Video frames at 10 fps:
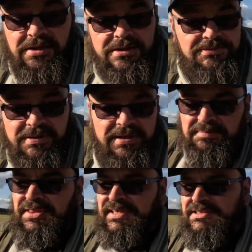it's one of
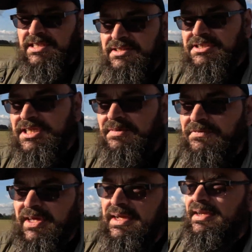them things, innit? Just keep
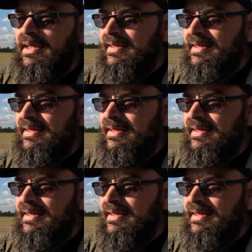forgetting.